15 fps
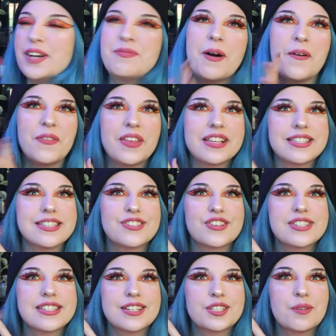about this is
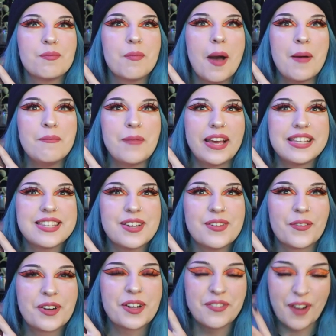just such an
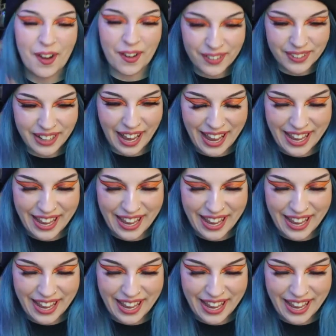amazing work of art.